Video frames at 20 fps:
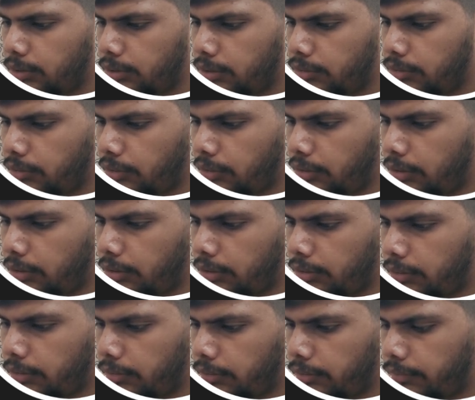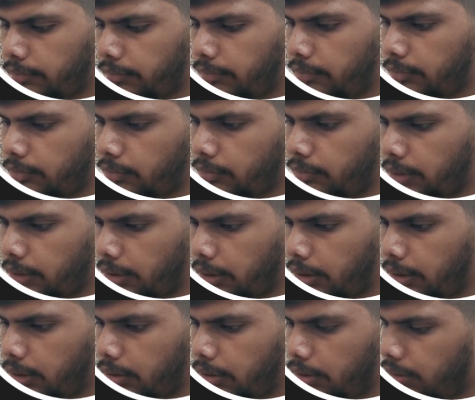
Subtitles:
is R. Okay.